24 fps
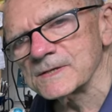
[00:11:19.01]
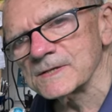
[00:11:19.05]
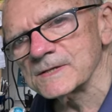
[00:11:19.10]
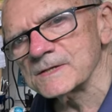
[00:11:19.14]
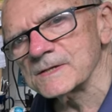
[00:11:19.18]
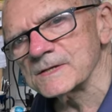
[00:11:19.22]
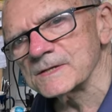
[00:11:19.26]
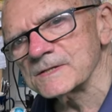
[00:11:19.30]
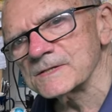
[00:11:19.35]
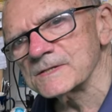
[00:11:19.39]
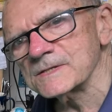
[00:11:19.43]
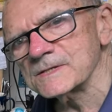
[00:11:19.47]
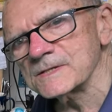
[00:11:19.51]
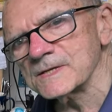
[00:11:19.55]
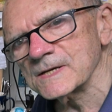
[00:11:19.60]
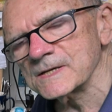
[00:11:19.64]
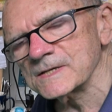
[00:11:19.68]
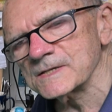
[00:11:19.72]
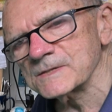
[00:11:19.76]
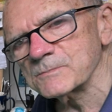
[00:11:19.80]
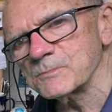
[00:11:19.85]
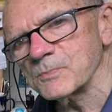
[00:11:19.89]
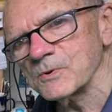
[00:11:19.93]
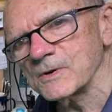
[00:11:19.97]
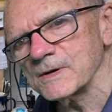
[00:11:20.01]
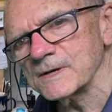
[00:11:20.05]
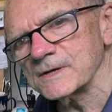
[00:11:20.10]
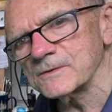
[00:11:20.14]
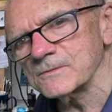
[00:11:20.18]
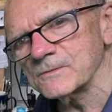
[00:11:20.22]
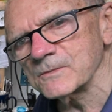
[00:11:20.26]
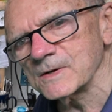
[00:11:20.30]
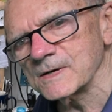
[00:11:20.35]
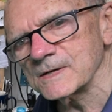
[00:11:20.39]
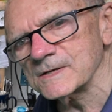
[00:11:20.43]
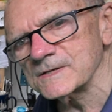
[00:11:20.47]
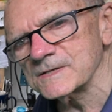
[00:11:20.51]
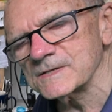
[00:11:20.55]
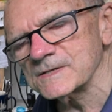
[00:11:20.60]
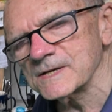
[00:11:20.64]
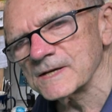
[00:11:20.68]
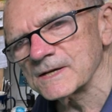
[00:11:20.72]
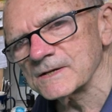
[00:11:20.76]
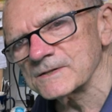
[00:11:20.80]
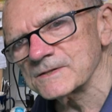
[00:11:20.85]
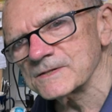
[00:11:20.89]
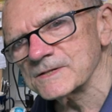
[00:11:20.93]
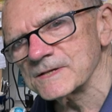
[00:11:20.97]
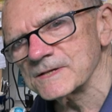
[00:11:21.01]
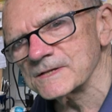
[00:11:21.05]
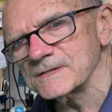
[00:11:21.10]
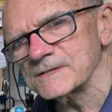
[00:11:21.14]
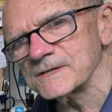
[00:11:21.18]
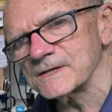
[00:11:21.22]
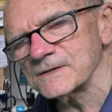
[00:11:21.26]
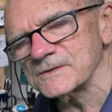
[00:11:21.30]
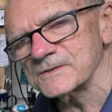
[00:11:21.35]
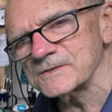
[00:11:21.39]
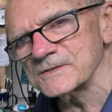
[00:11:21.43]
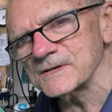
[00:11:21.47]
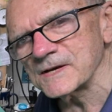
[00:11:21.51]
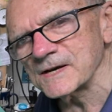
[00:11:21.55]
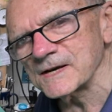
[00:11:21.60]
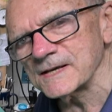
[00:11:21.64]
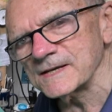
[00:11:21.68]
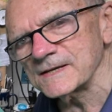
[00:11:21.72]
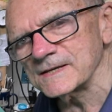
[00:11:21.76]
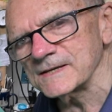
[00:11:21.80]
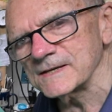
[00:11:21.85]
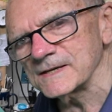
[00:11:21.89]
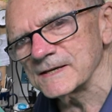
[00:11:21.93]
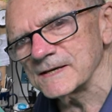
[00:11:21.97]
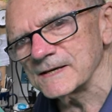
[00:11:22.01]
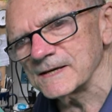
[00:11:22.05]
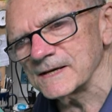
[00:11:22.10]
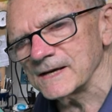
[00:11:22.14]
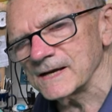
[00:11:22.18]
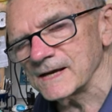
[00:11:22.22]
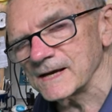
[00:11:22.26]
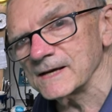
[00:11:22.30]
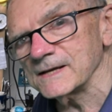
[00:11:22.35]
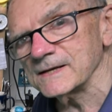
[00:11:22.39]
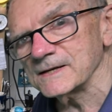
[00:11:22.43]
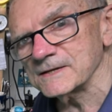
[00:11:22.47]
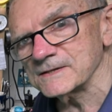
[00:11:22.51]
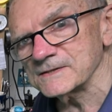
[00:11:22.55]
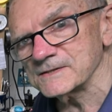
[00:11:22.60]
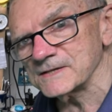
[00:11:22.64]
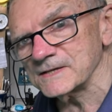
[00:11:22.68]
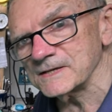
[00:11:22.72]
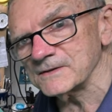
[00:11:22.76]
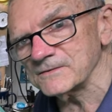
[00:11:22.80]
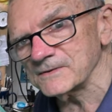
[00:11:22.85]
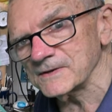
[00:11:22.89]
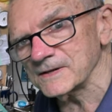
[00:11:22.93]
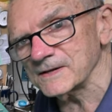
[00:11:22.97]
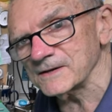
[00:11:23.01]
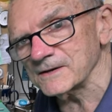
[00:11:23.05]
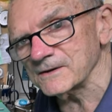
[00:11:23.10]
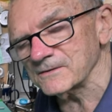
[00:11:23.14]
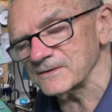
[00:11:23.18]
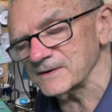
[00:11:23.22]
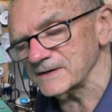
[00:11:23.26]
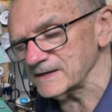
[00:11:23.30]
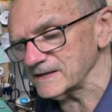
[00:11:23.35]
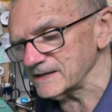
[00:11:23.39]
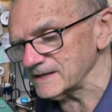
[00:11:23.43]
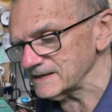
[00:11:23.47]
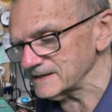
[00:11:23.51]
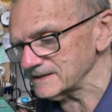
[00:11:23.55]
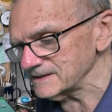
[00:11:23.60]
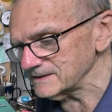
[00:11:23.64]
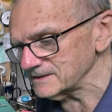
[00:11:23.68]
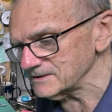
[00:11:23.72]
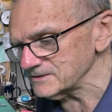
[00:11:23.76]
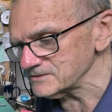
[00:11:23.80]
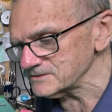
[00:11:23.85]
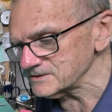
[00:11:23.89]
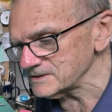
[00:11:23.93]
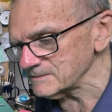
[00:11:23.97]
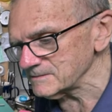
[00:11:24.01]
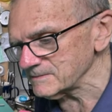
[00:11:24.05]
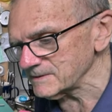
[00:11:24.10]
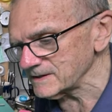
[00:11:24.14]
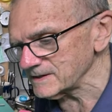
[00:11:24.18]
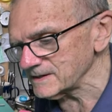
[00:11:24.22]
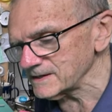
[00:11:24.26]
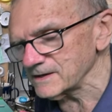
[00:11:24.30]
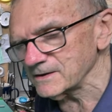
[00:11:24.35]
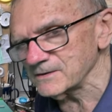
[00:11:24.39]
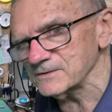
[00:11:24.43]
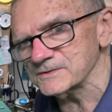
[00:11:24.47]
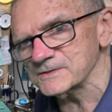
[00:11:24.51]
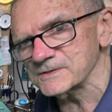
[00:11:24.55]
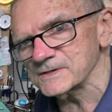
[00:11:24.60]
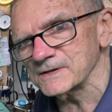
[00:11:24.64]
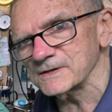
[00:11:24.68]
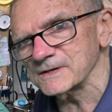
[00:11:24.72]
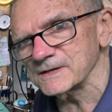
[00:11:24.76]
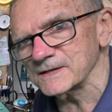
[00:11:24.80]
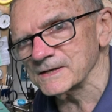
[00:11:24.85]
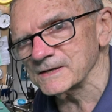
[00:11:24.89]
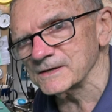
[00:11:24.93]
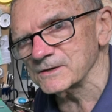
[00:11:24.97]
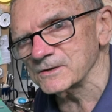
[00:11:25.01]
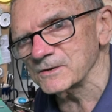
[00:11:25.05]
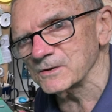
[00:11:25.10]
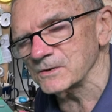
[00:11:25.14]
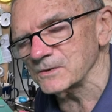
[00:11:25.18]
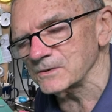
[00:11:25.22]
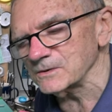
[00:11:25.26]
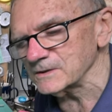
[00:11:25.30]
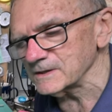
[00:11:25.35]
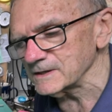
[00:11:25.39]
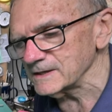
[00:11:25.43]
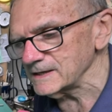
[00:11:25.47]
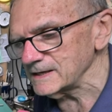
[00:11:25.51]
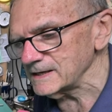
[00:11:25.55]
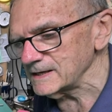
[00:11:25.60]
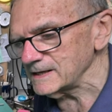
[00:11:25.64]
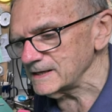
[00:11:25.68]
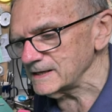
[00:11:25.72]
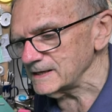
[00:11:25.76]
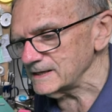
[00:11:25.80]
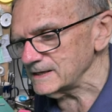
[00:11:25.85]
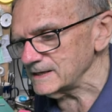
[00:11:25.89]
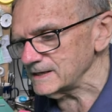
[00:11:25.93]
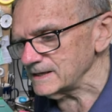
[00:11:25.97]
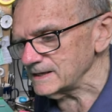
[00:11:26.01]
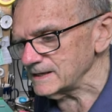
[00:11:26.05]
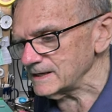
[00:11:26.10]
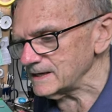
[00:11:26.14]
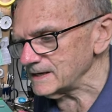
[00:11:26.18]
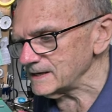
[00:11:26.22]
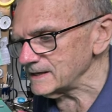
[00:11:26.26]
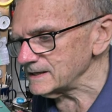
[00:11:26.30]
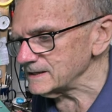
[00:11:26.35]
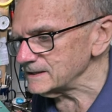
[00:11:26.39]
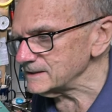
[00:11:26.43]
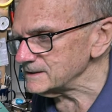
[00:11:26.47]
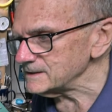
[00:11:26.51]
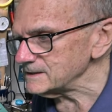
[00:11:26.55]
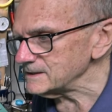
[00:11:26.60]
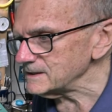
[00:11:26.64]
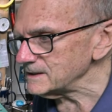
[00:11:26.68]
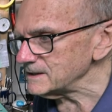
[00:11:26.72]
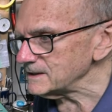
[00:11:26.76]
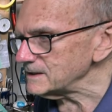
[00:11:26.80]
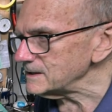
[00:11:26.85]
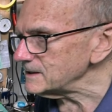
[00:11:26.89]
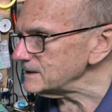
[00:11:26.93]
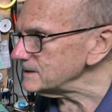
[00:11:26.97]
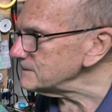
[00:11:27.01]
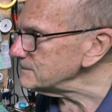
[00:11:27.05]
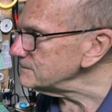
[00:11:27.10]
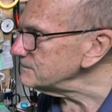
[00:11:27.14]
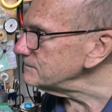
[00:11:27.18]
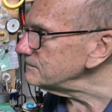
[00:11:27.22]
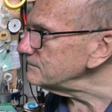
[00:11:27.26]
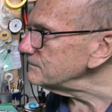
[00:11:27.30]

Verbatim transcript: it is 6.1 Celsius outside and it's evening already. Usually by now it's starting to get cold. And uh,